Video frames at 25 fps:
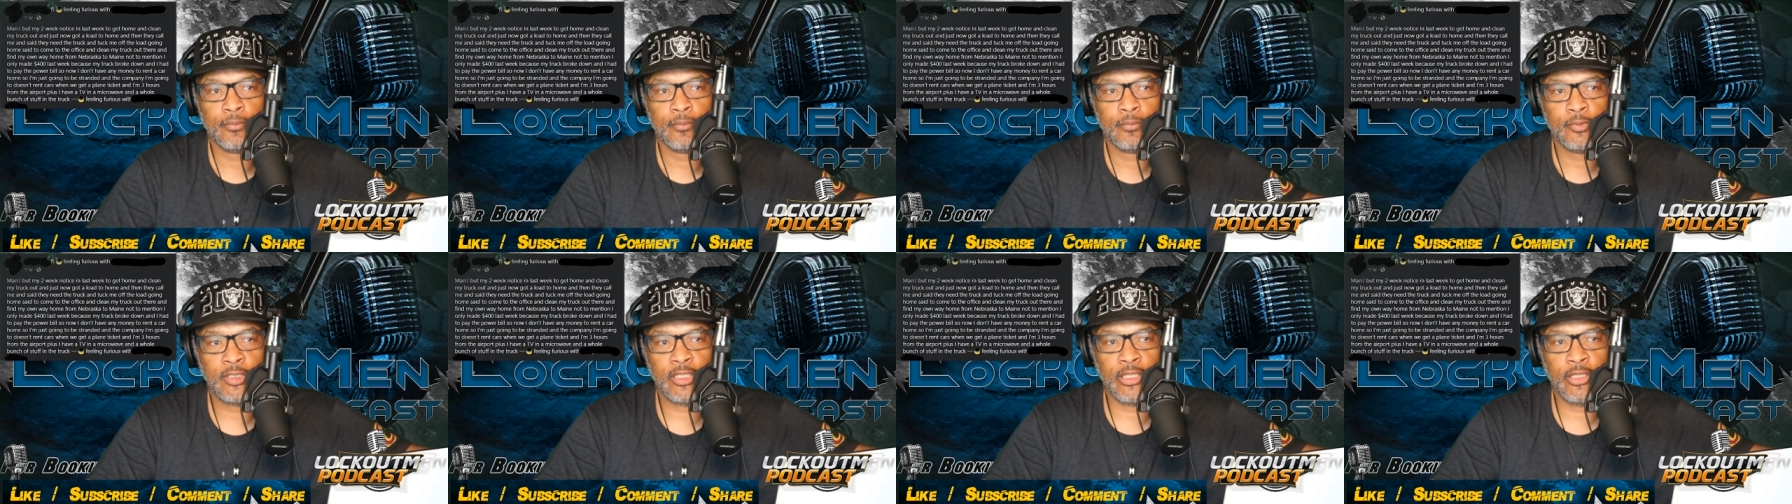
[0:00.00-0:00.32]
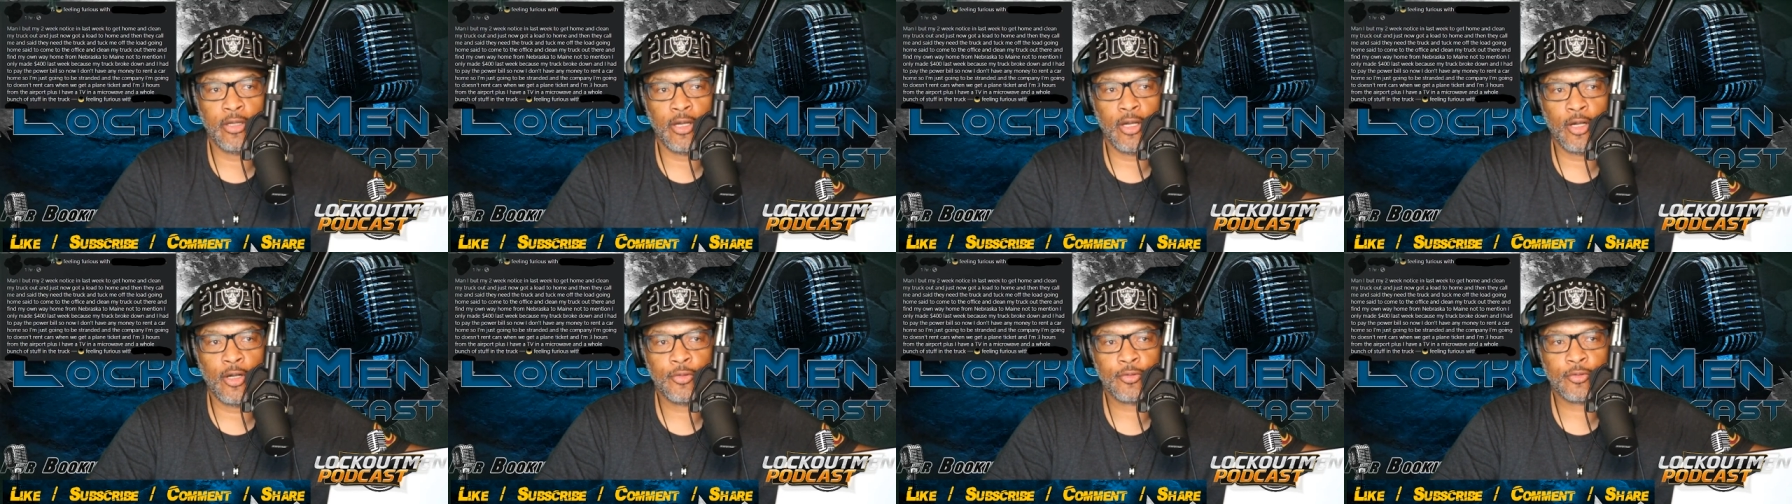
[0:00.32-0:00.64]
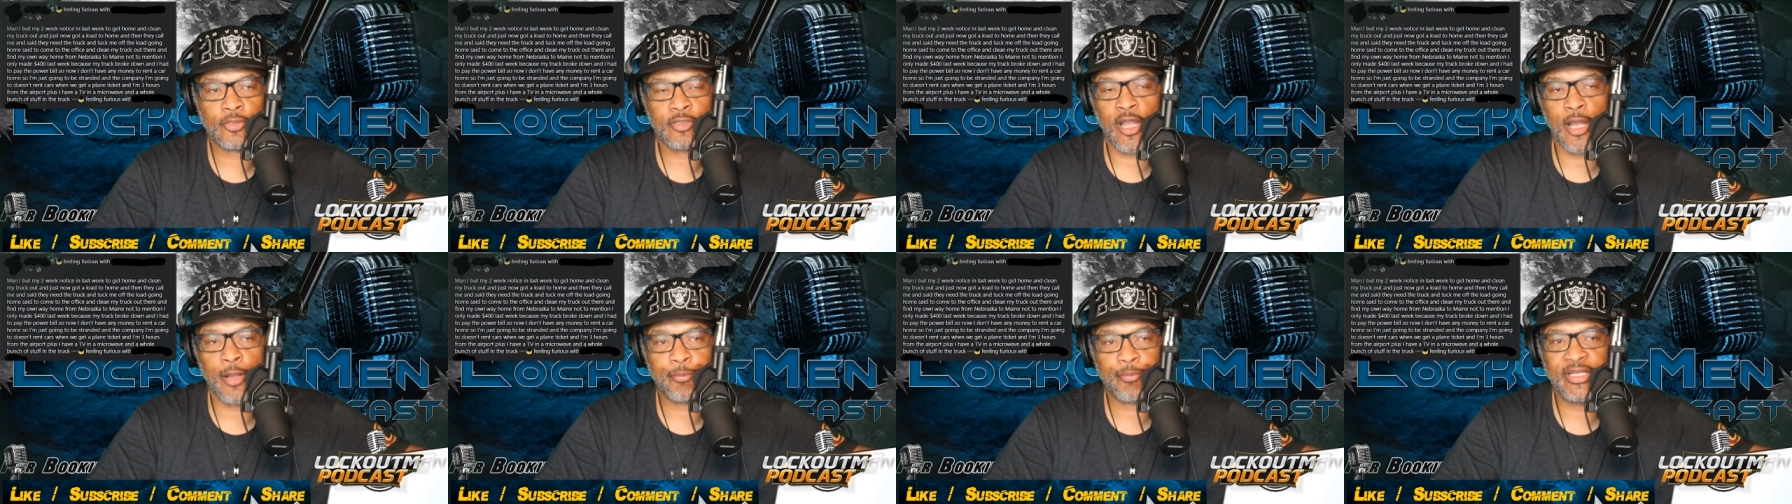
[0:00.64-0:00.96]
You know,
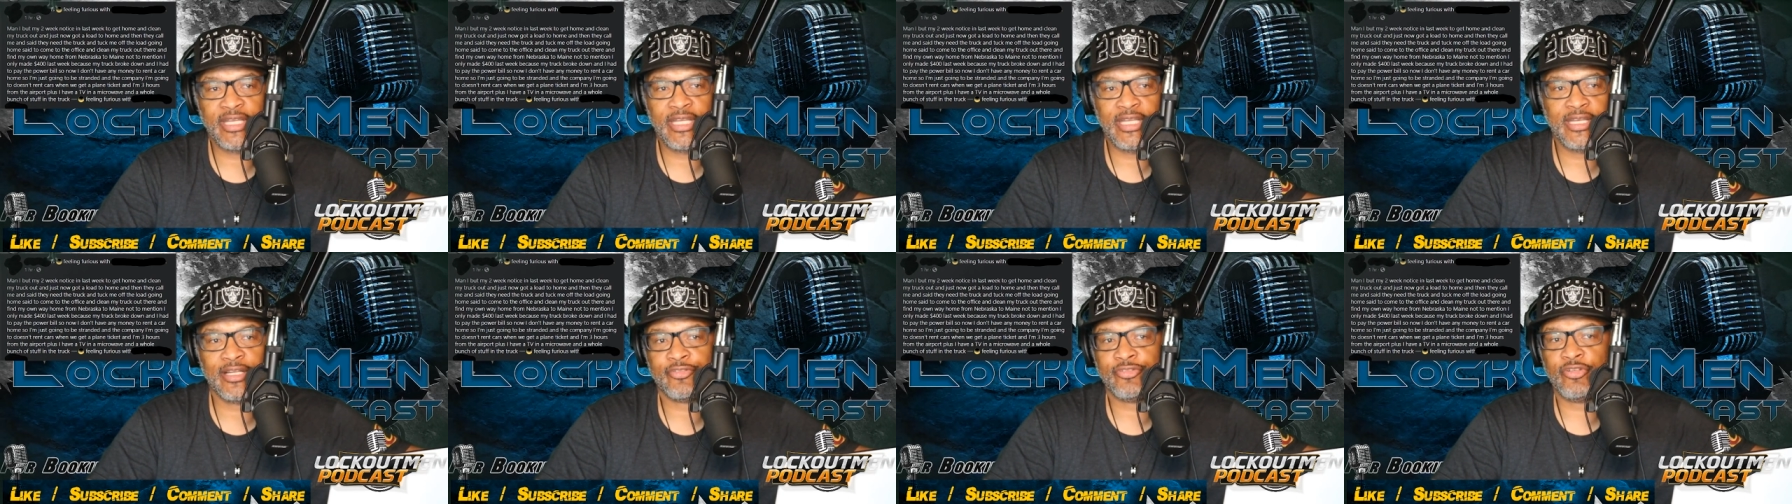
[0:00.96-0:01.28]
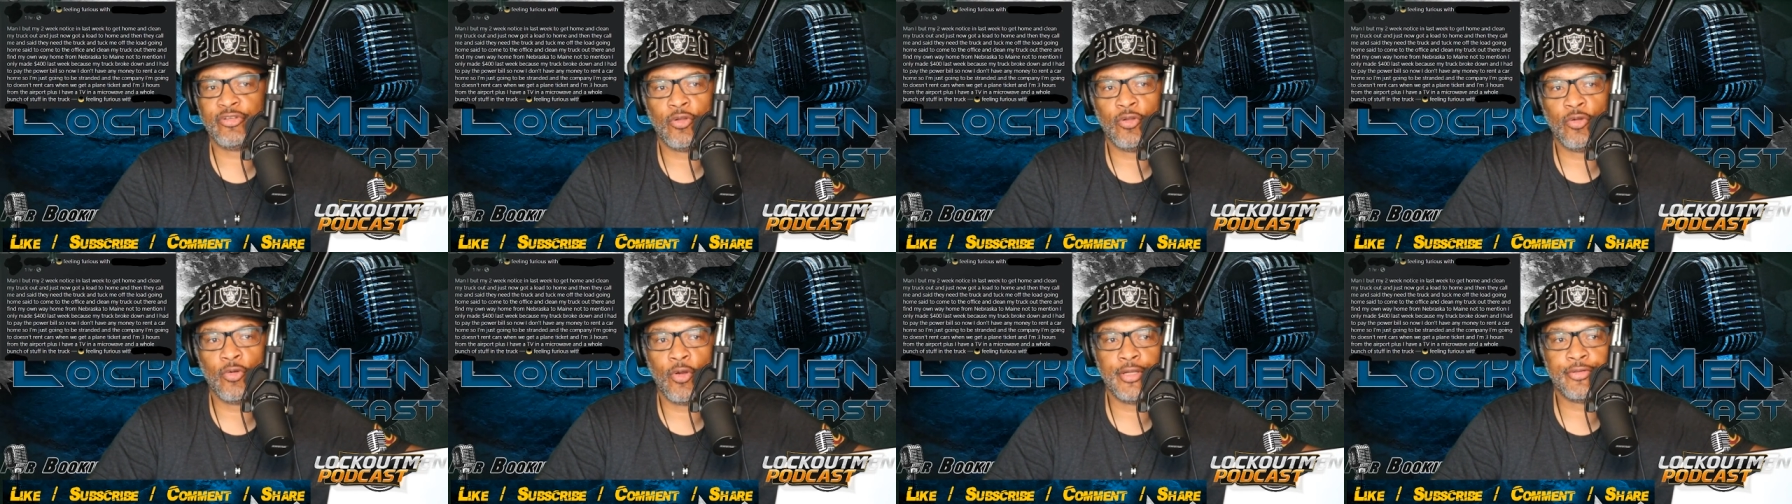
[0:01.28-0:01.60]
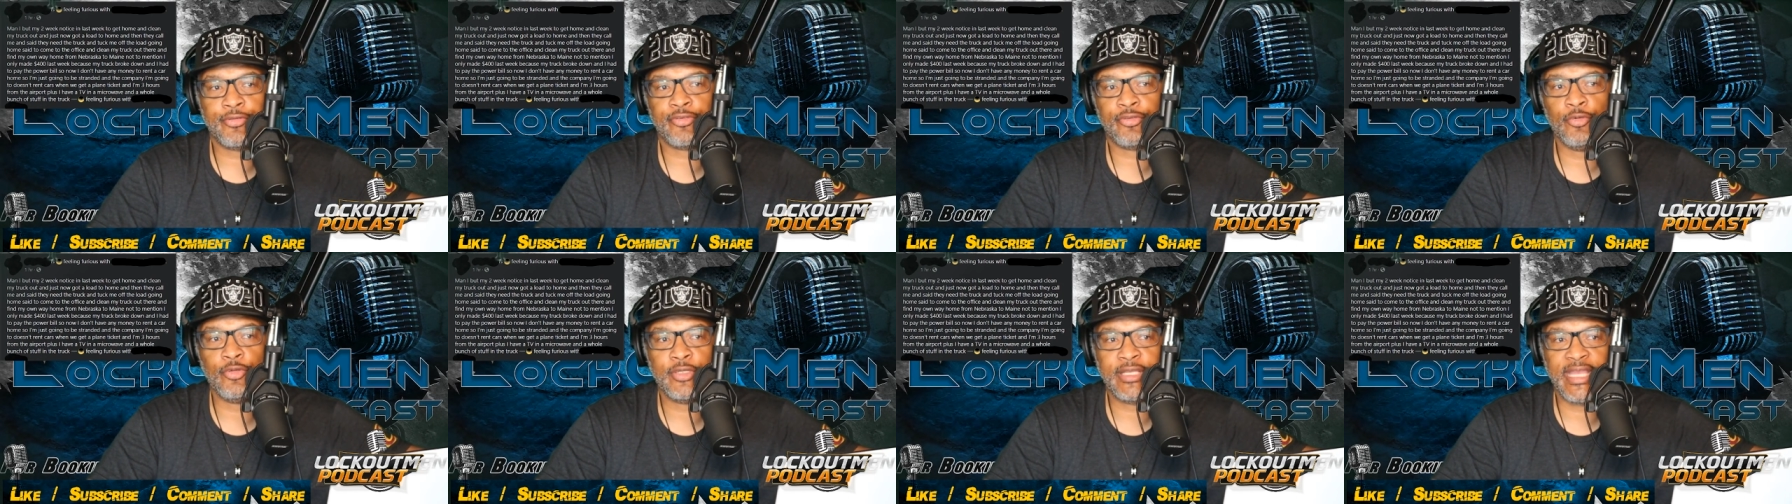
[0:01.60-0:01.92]
company that you're going
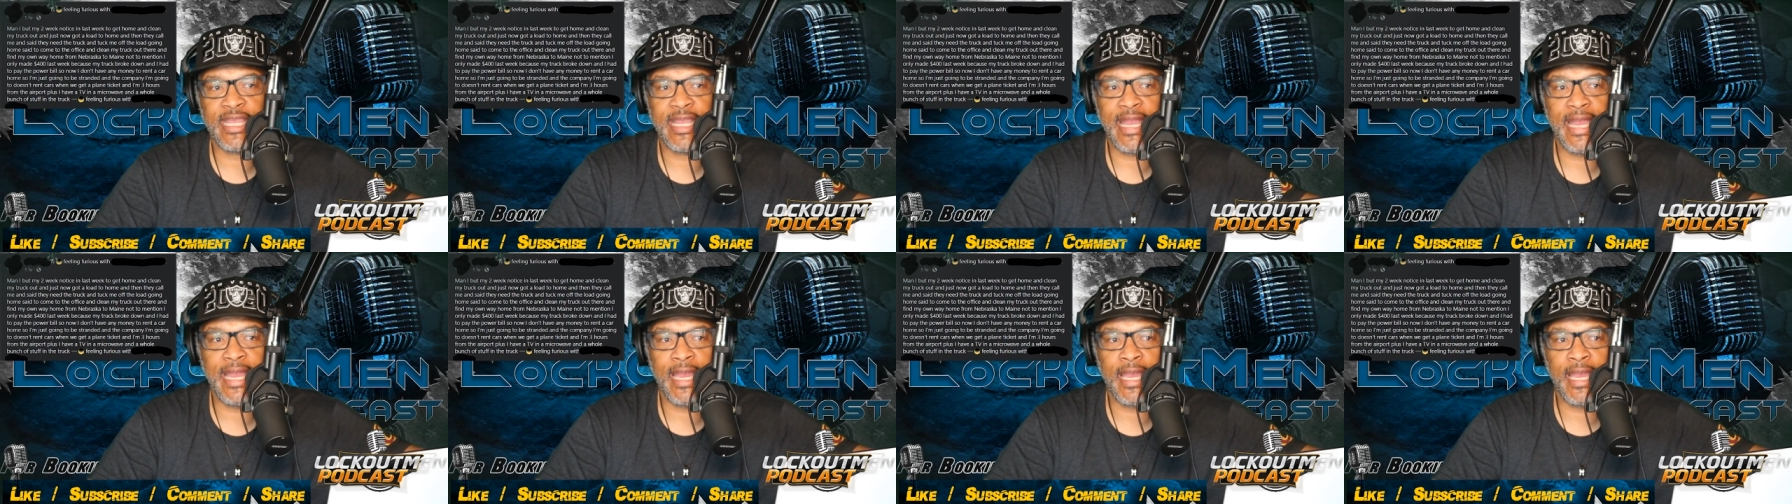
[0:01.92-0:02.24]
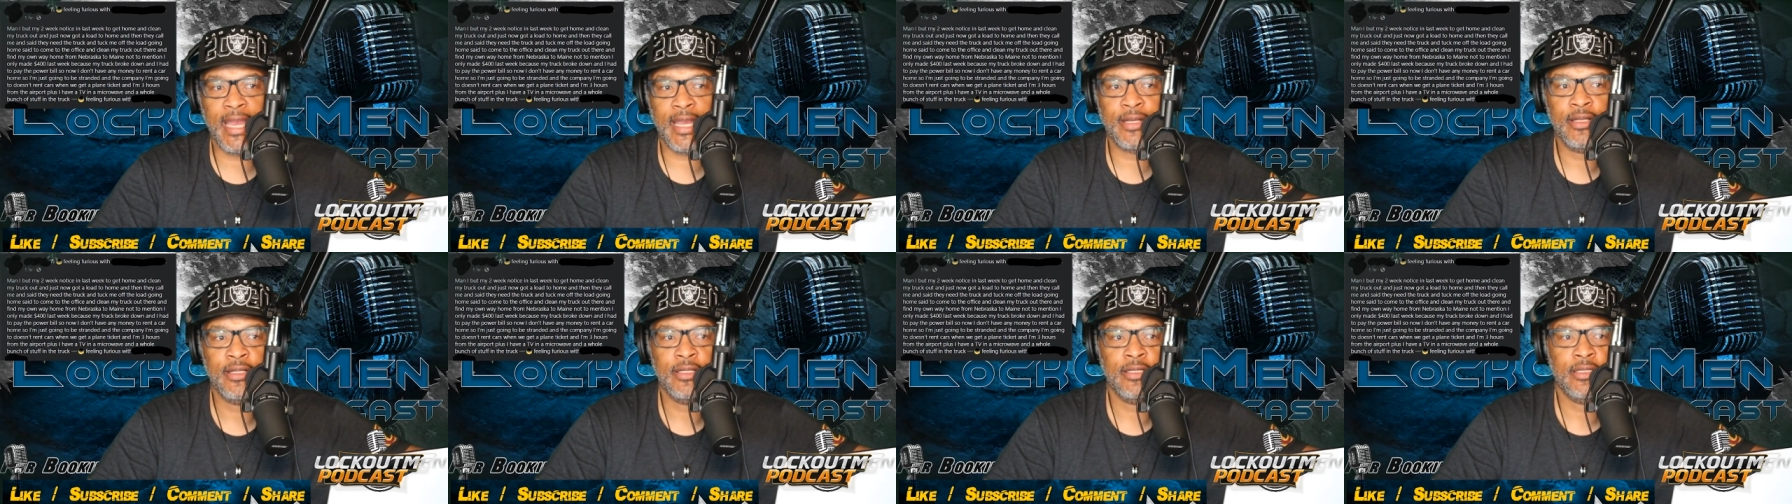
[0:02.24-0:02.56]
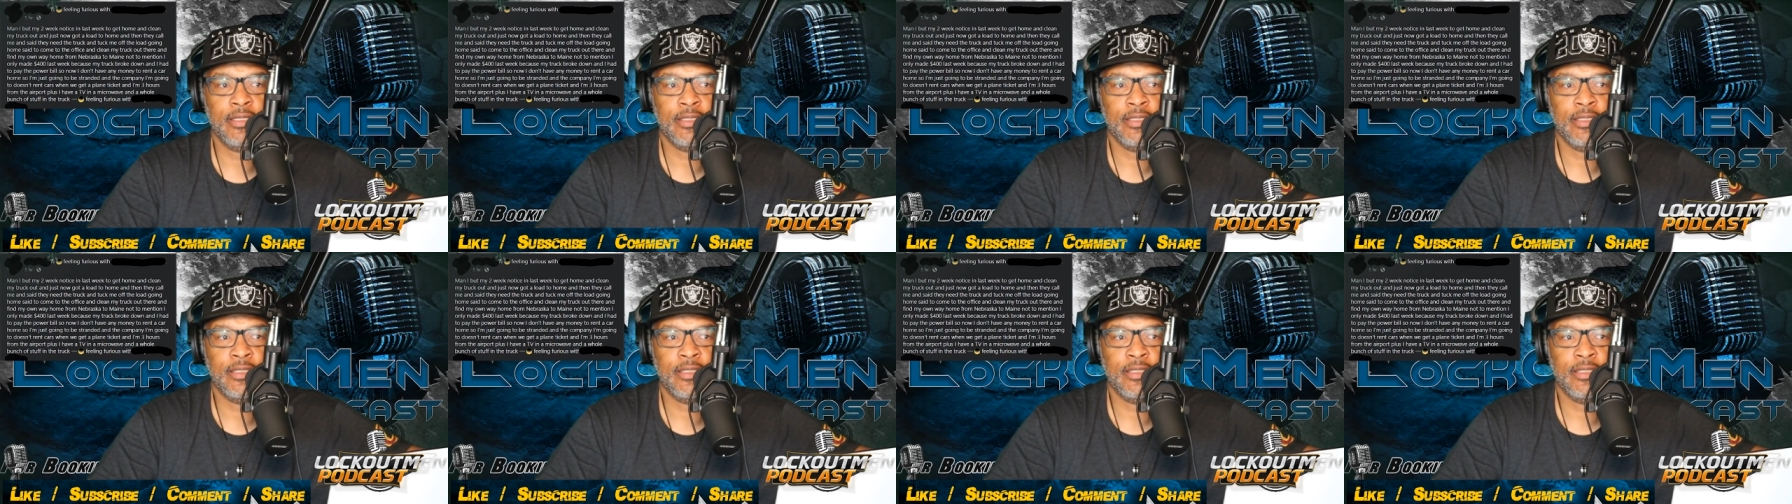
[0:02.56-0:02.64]
to can,